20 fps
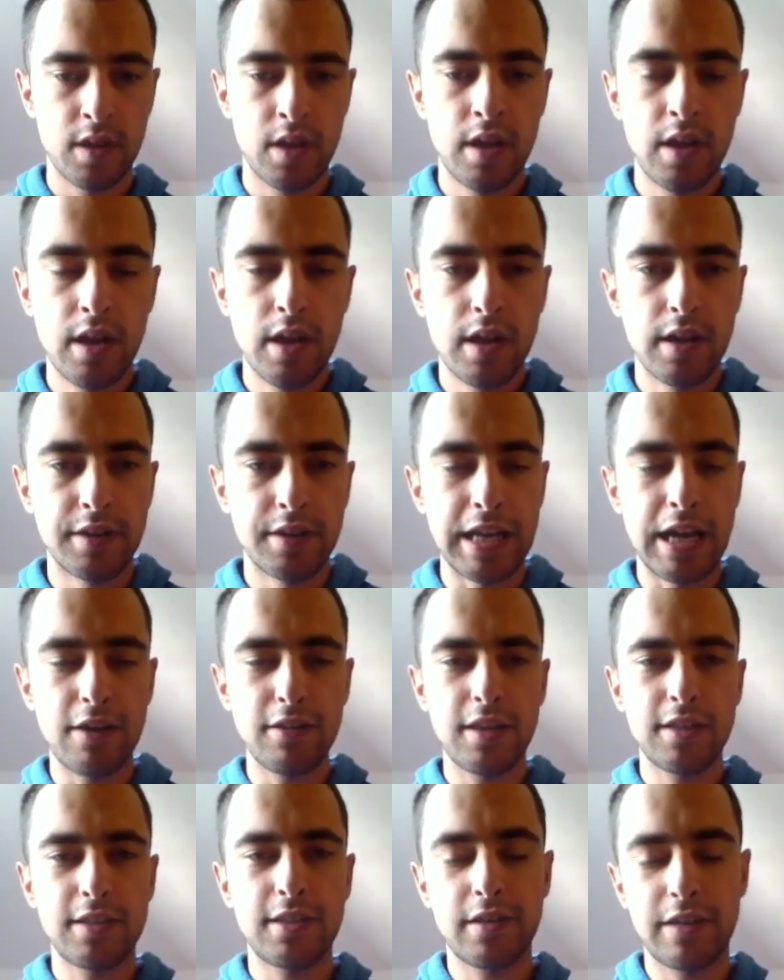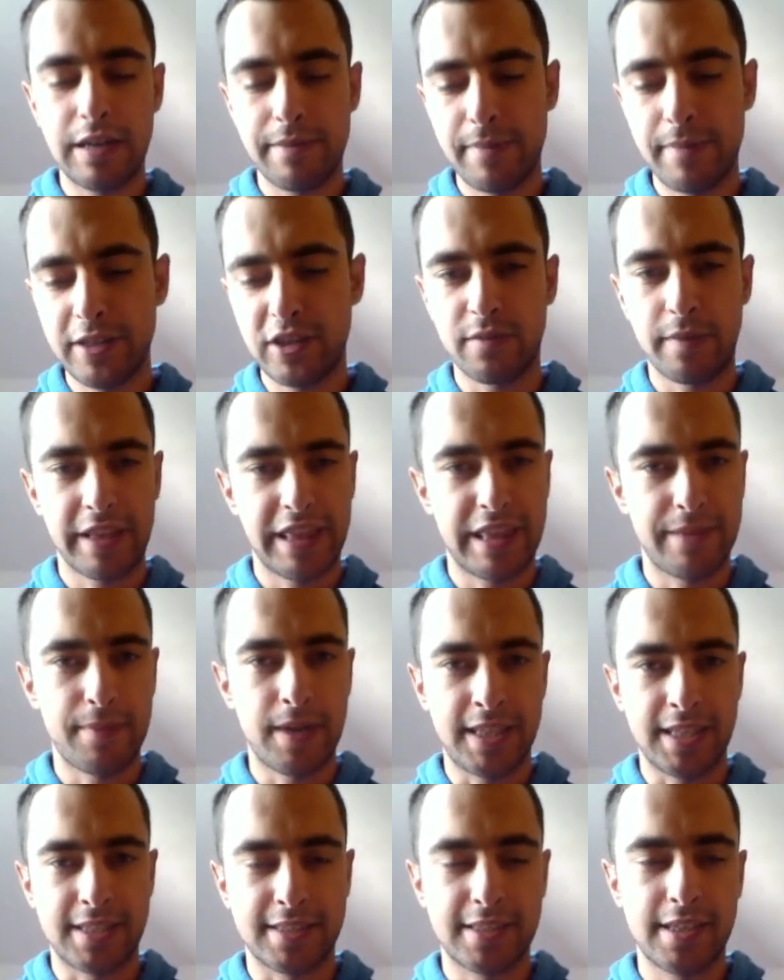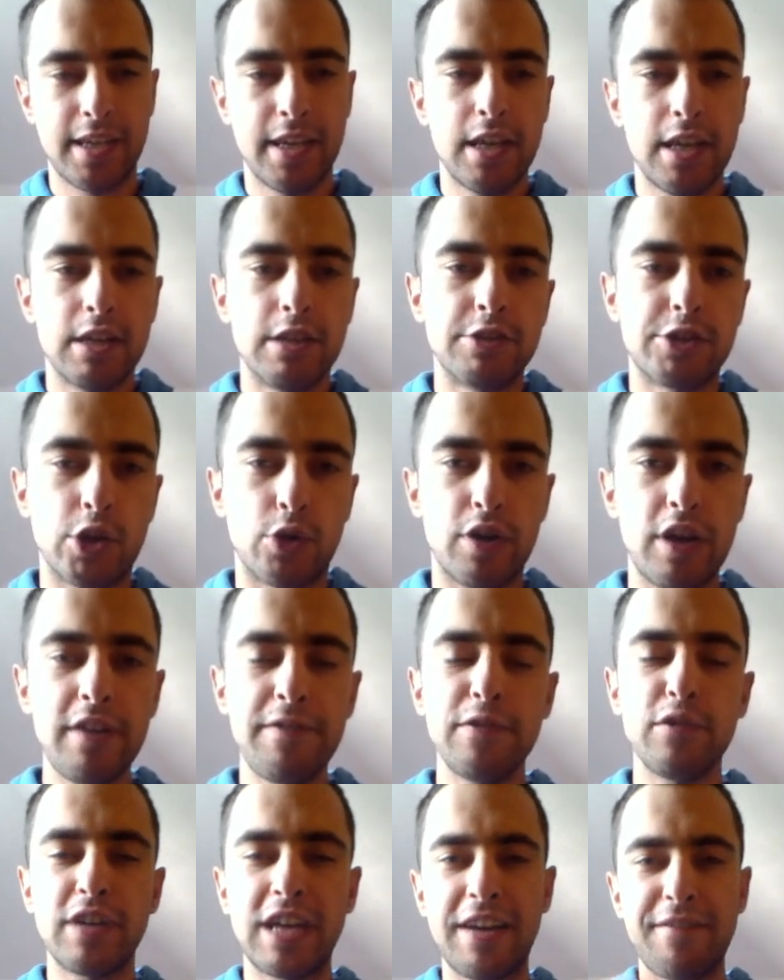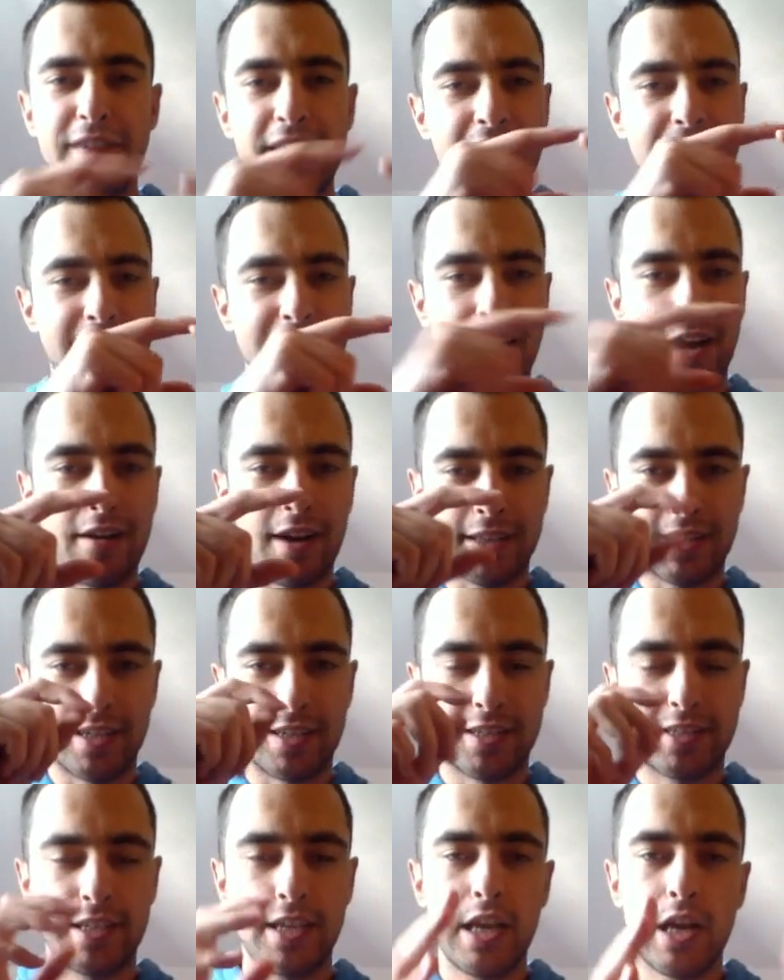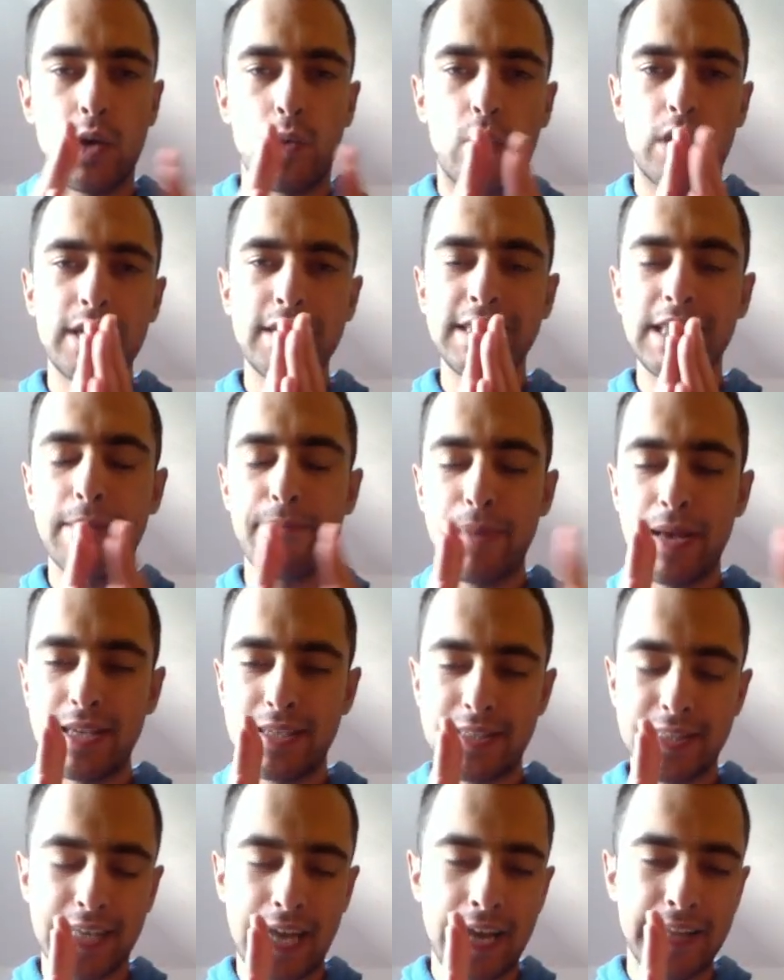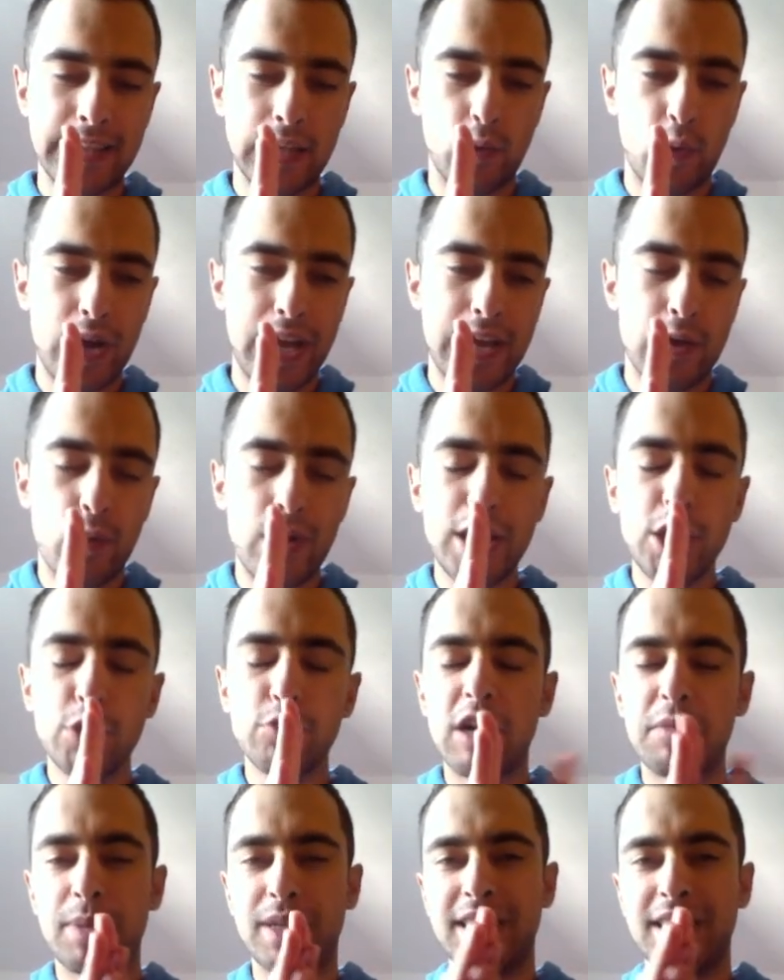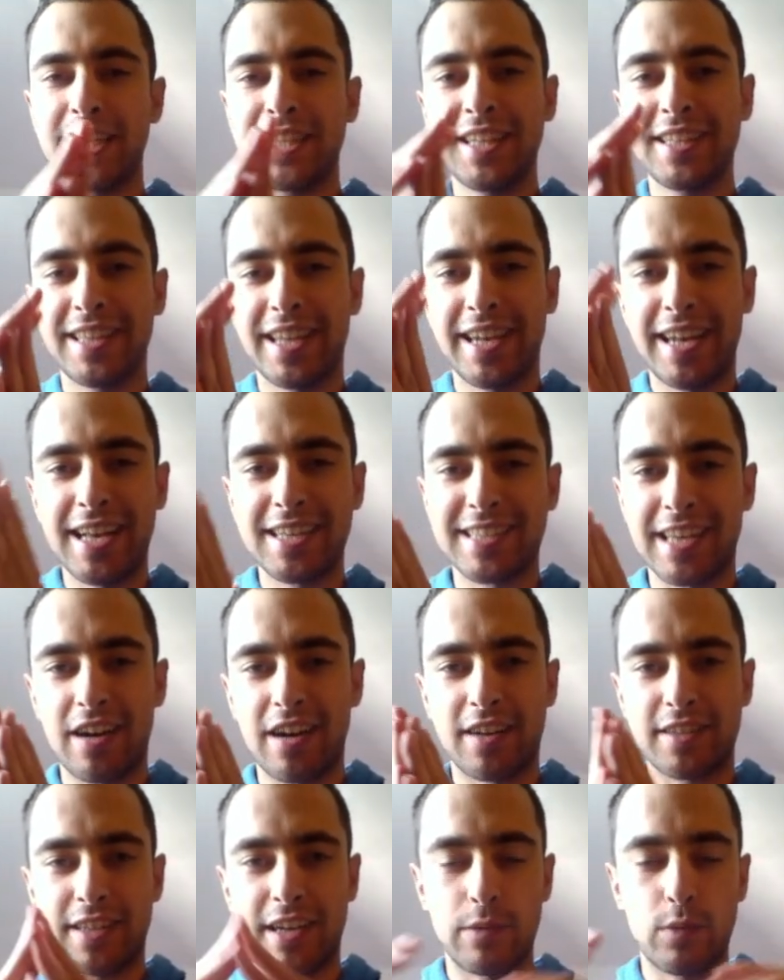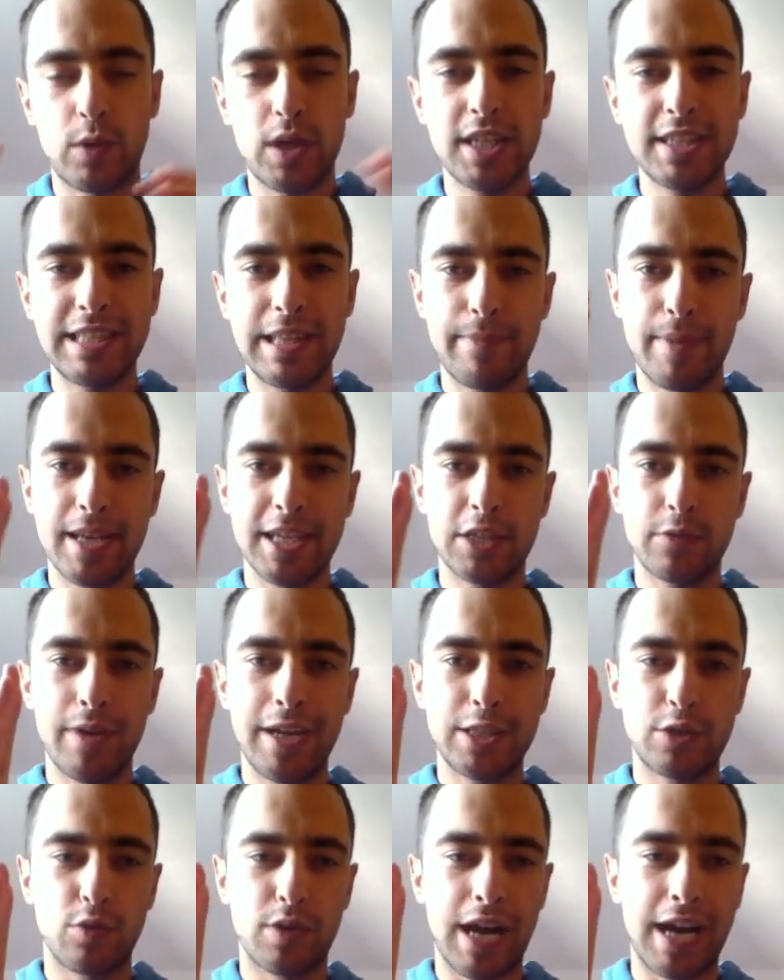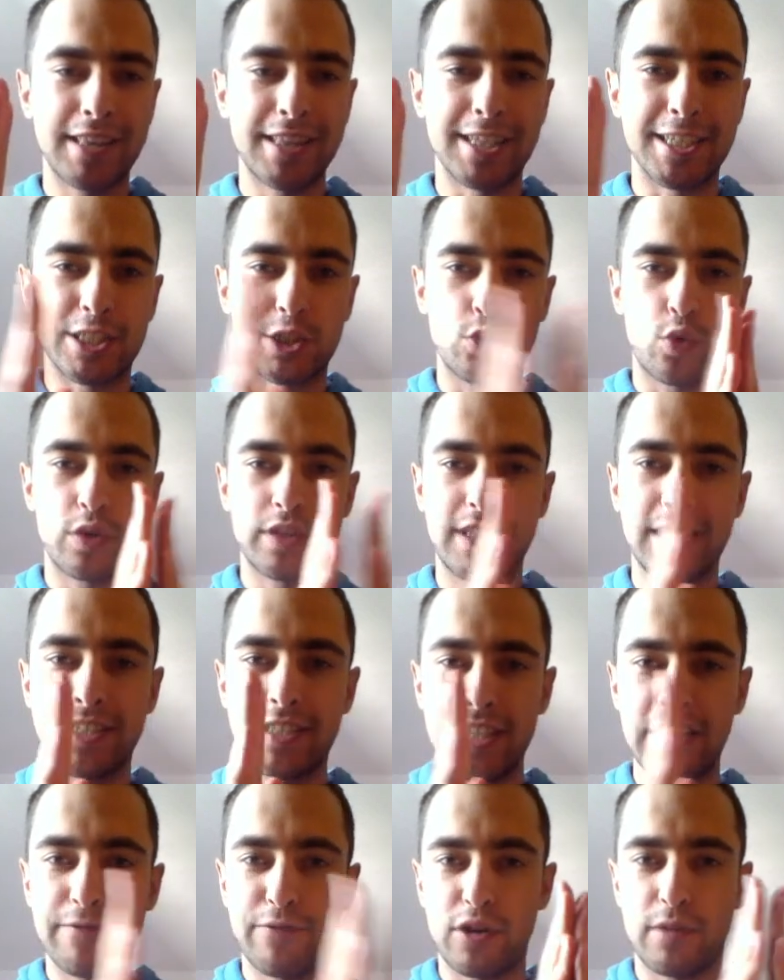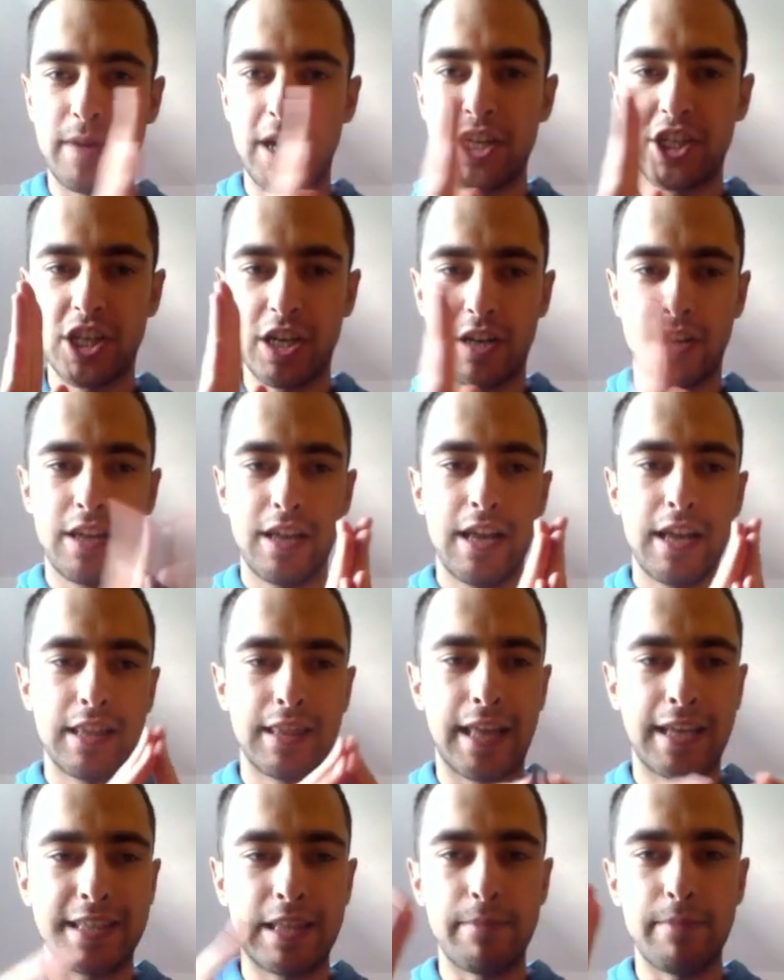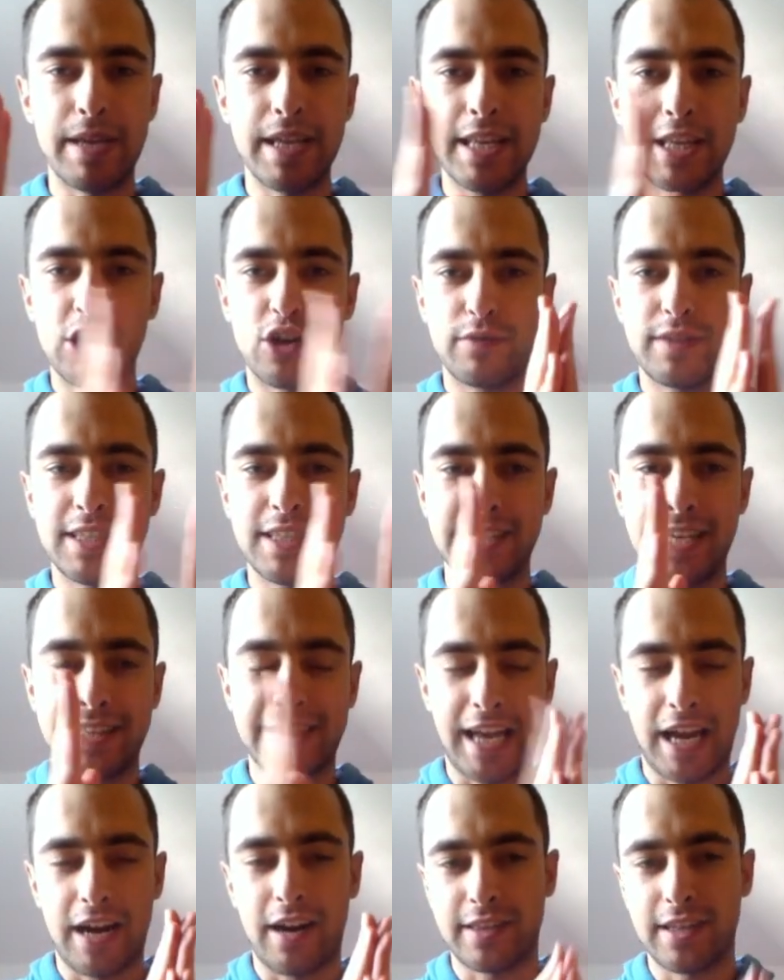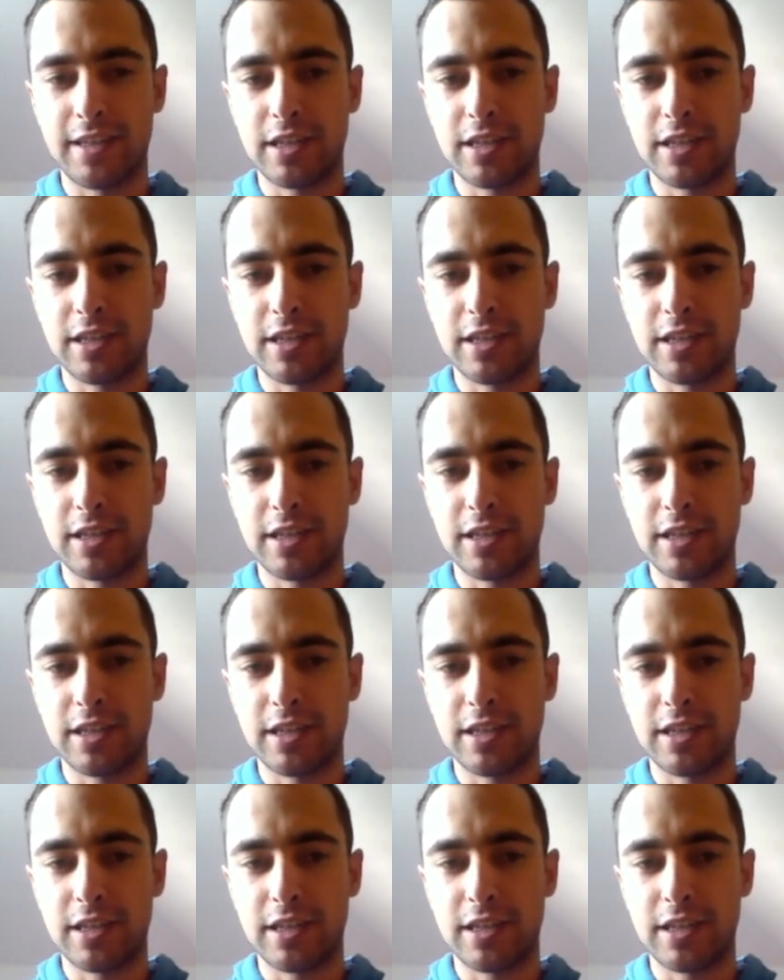Now let's learn a bit of mathematics. So if you have 8 characters, what is the best kind of way, when you are predicting the next character, what is the best way to kind of store this information, like the meaning of these 8 characters?